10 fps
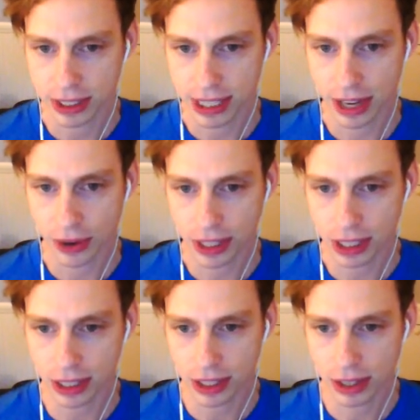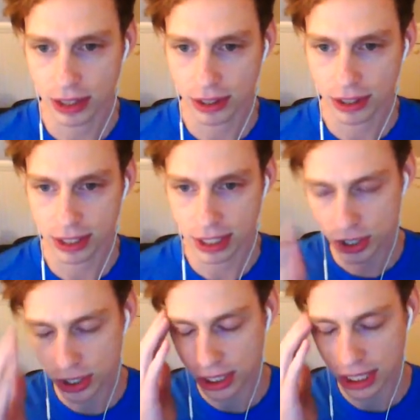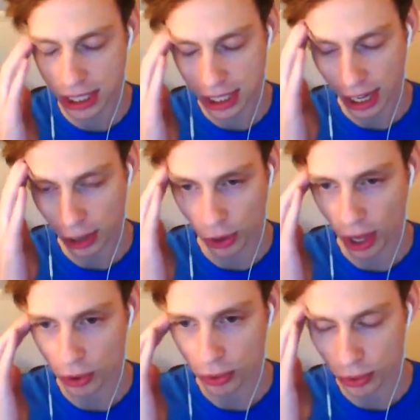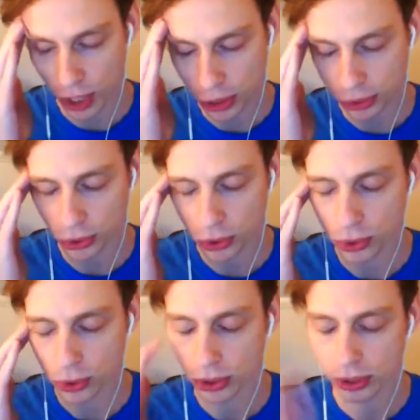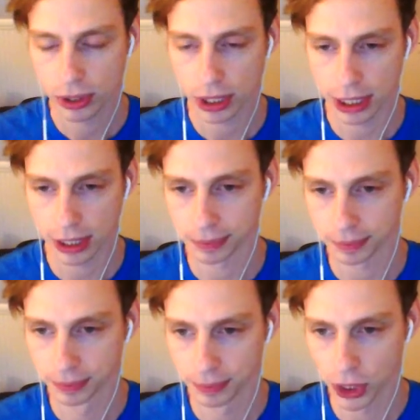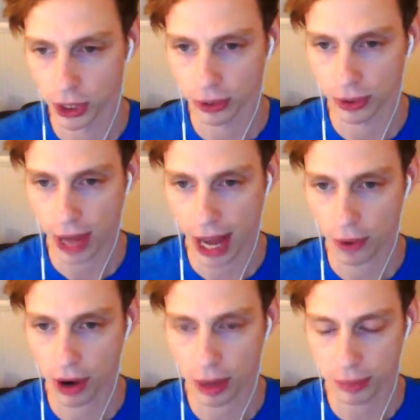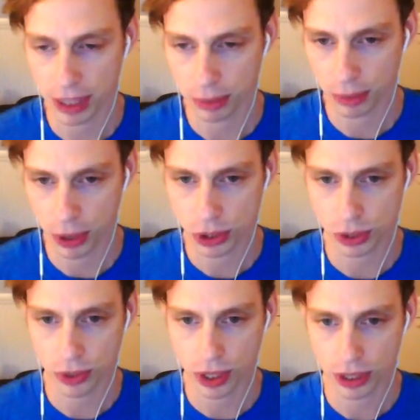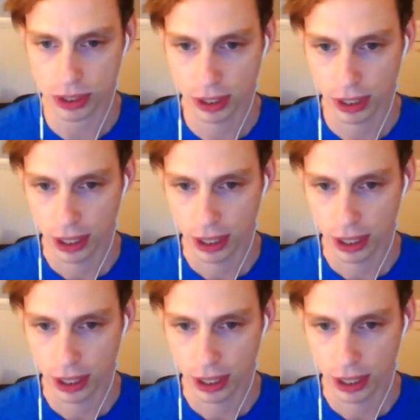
down here, essentially, I'll, I'll run through um, you know, how our update promotion works.